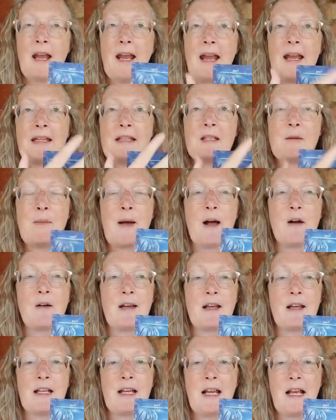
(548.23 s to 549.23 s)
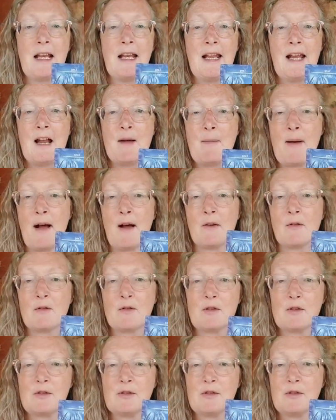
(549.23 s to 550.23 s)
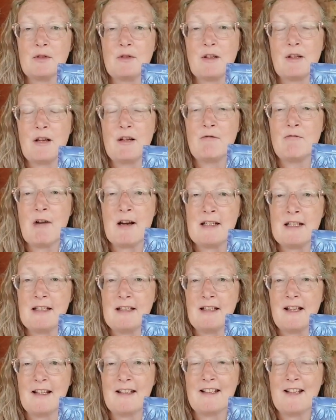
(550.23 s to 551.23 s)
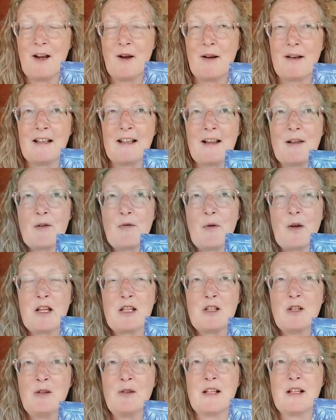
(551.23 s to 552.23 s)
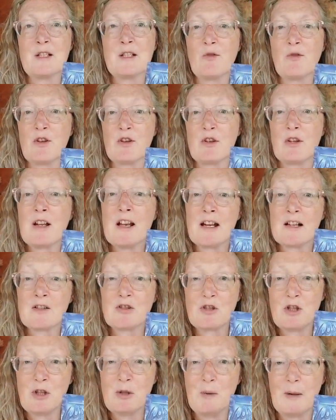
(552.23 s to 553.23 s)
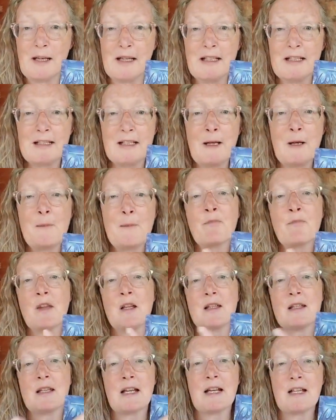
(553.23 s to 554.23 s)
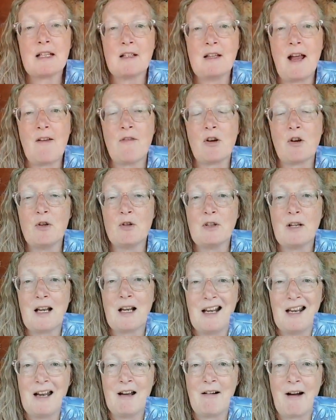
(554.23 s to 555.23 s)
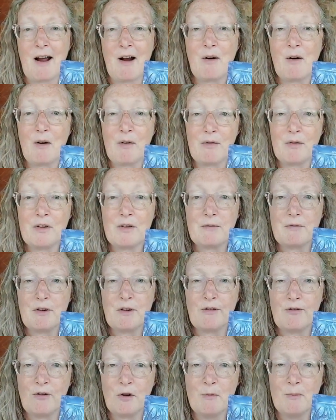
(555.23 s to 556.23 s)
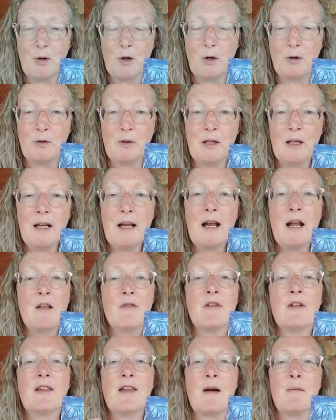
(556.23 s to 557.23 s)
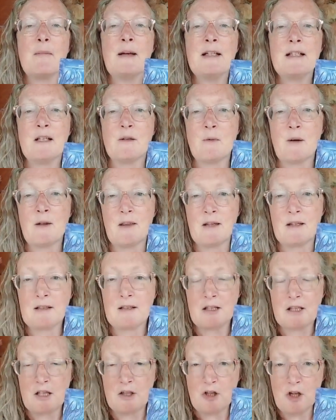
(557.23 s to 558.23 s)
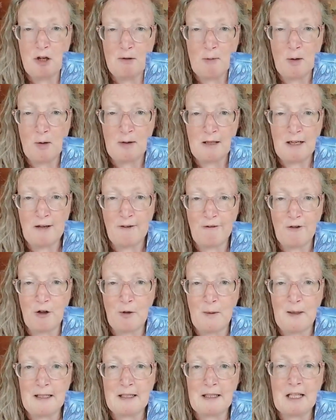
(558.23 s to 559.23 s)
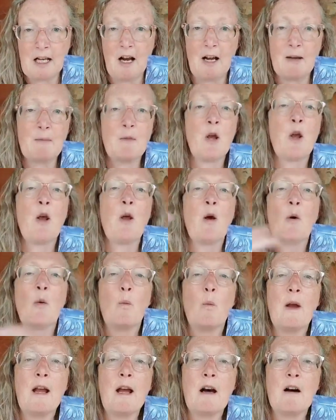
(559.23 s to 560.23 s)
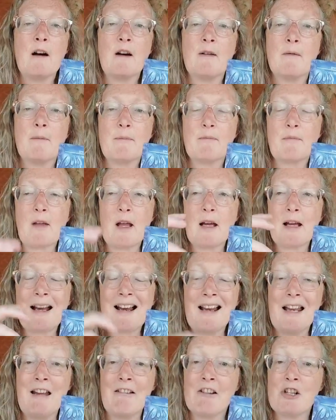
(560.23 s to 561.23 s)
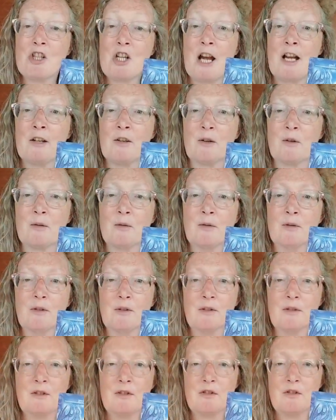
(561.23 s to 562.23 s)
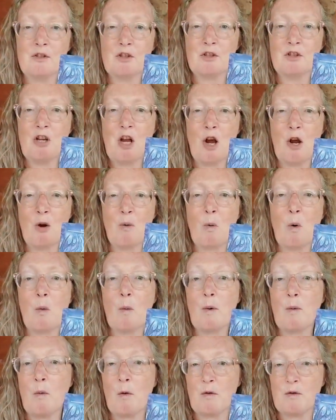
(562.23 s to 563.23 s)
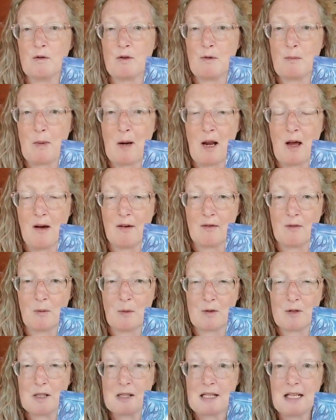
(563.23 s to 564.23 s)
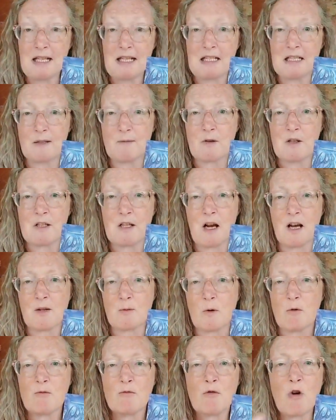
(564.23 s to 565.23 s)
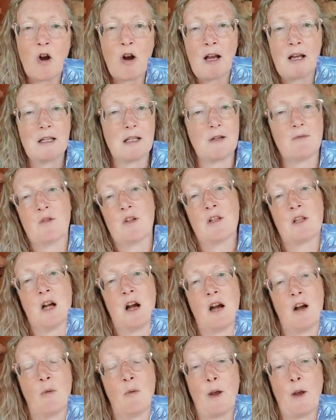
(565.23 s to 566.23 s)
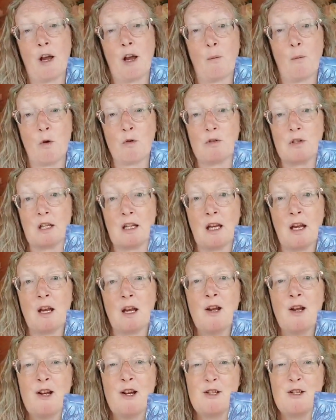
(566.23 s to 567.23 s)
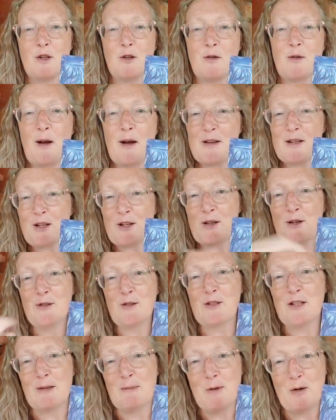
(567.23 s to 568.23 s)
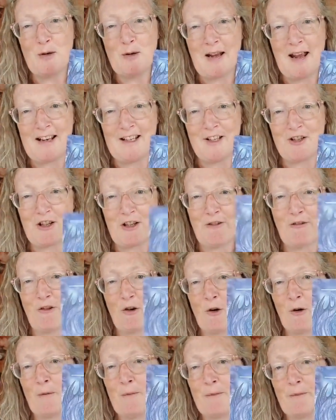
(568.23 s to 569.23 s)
It's about getting clear about in ready, you know, and if we can do this for the next 2 weeks to have a good clear out on the full moon, then that means that when it's the new moon in a few weeks time, we are a clearer channel to know what we want to plant, what seeds of desires, what rockets of desire we are wanting to use the moon energy for.